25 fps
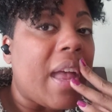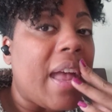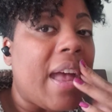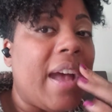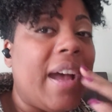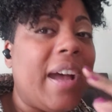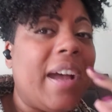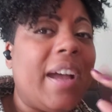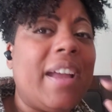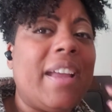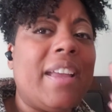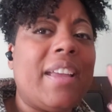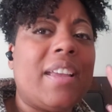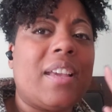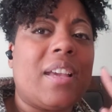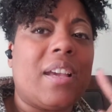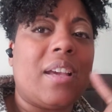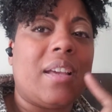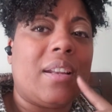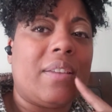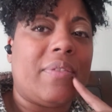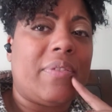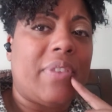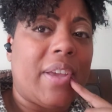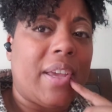I
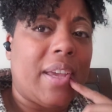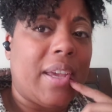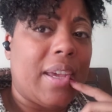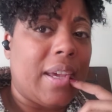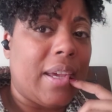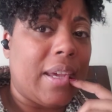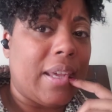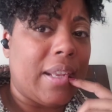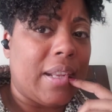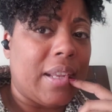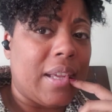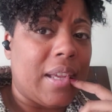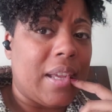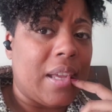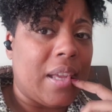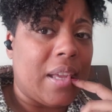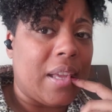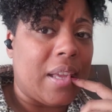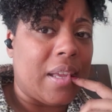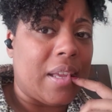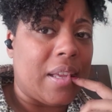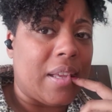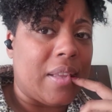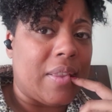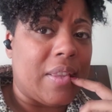kind of had
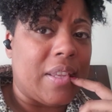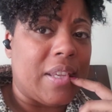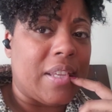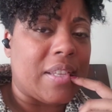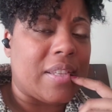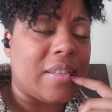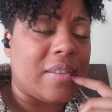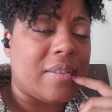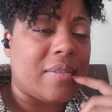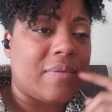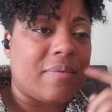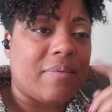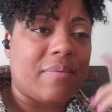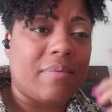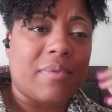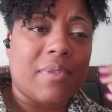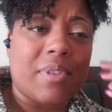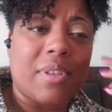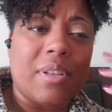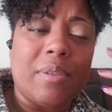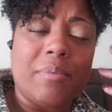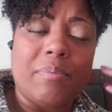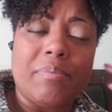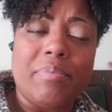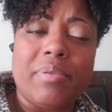this
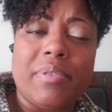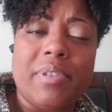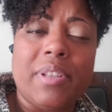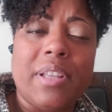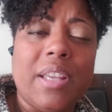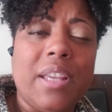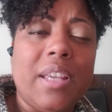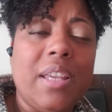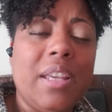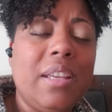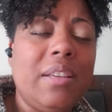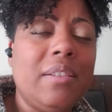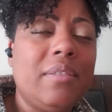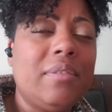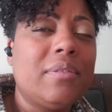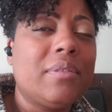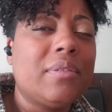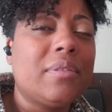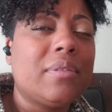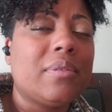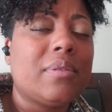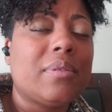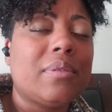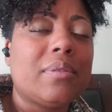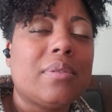complete
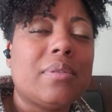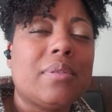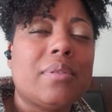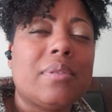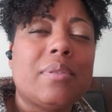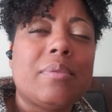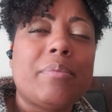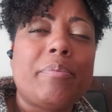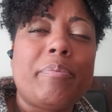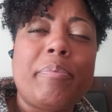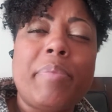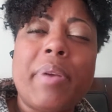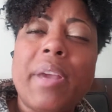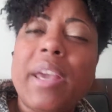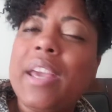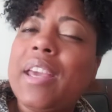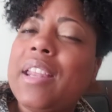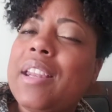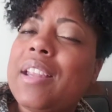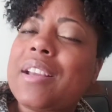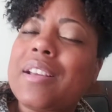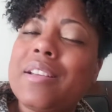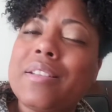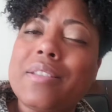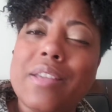
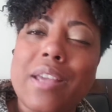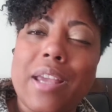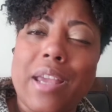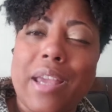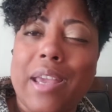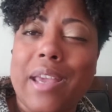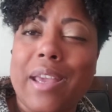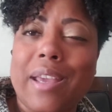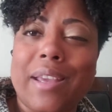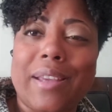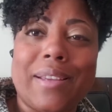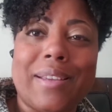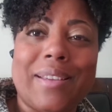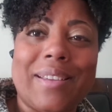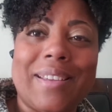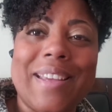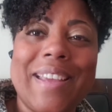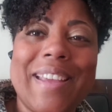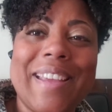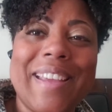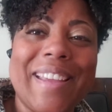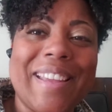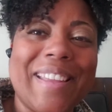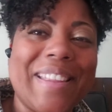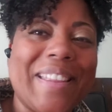panic attack
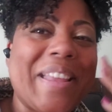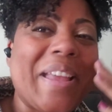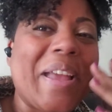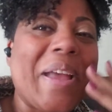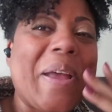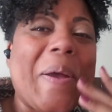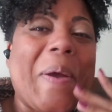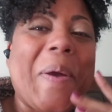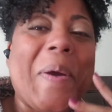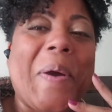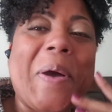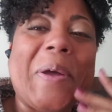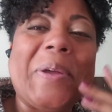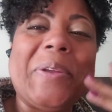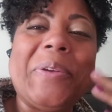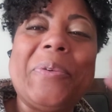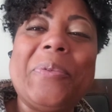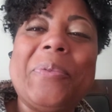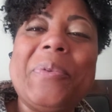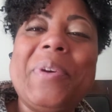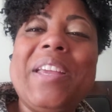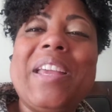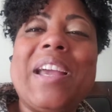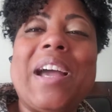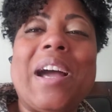on the
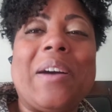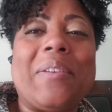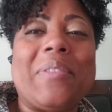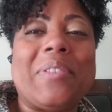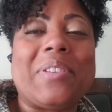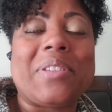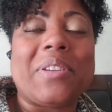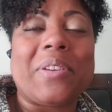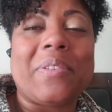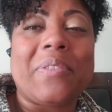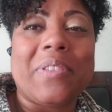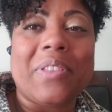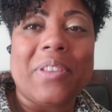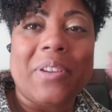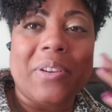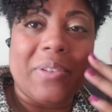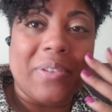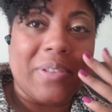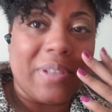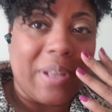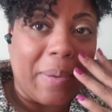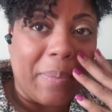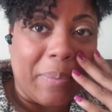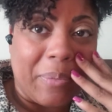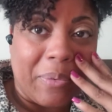wee hours of
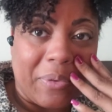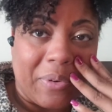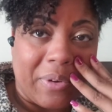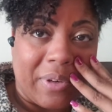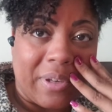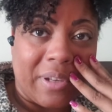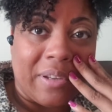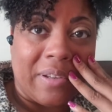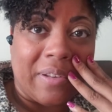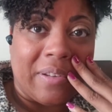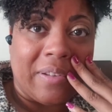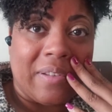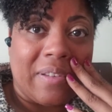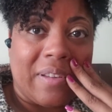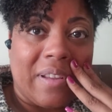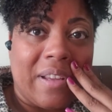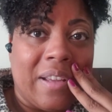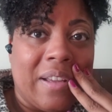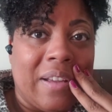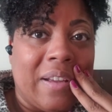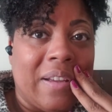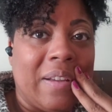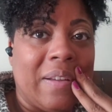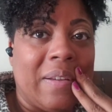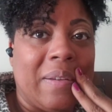Thursday morning.
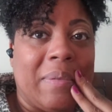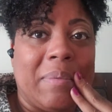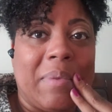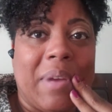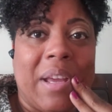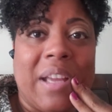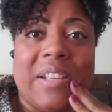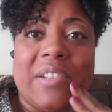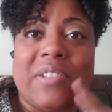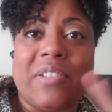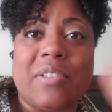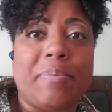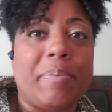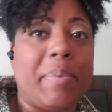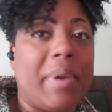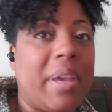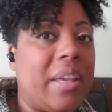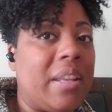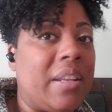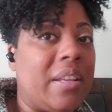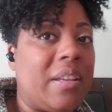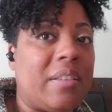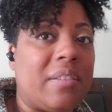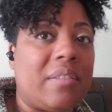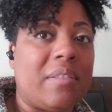I just
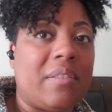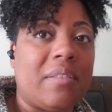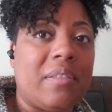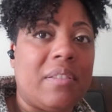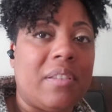panicked.